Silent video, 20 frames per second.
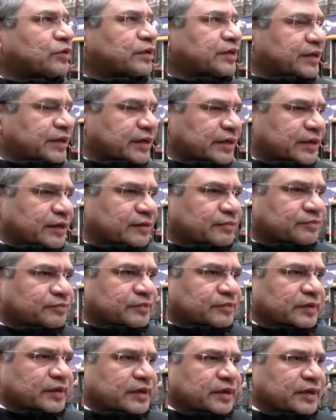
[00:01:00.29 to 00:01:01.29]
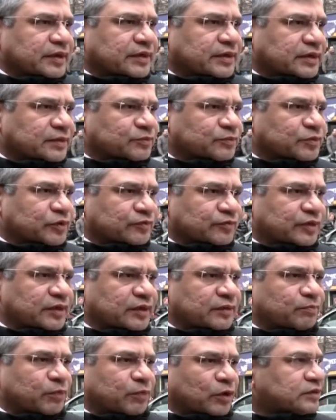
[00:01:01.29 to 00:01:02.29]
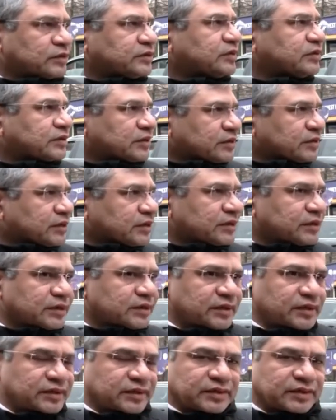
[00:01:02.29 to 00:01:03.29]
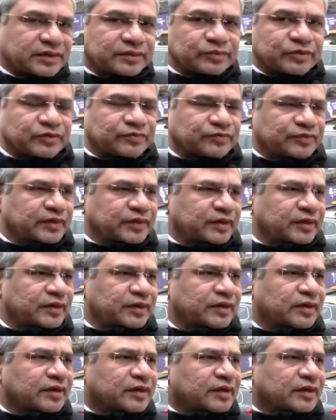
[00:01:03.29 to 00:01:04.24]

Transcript: India in terms of the policy certainty, in terms of the